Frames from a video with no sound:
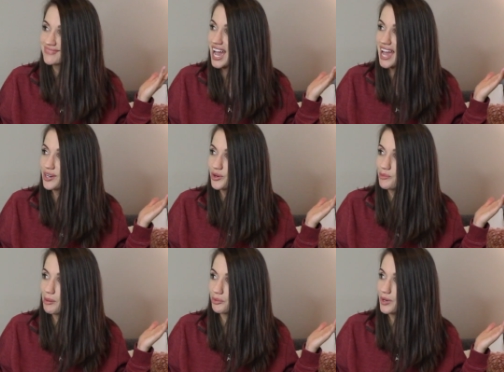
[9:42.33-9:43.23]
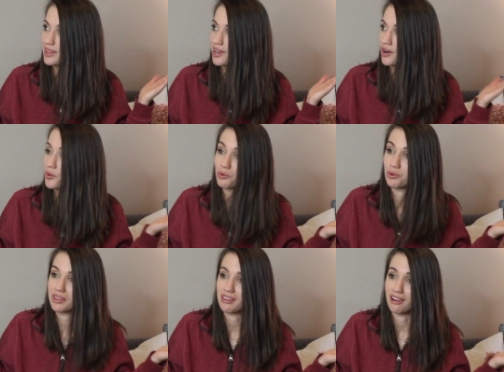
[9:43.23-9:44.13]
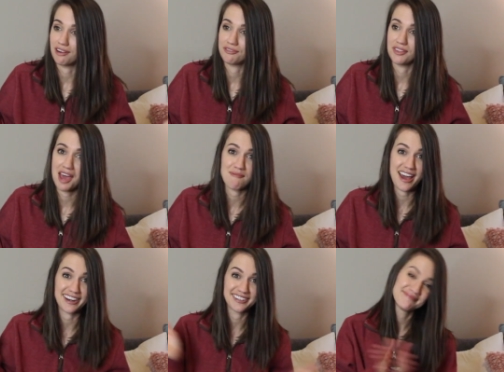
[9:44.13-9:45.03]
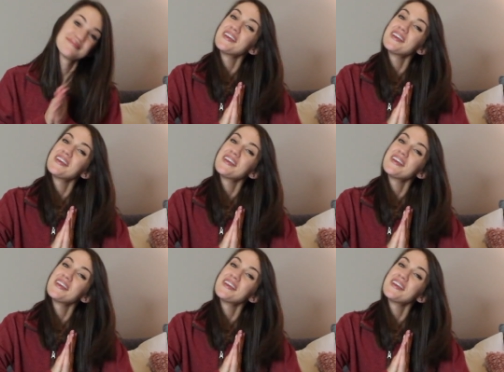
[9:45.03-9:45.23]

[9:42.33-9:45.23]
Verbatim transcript: I don't remember where they are or what they are for that matter.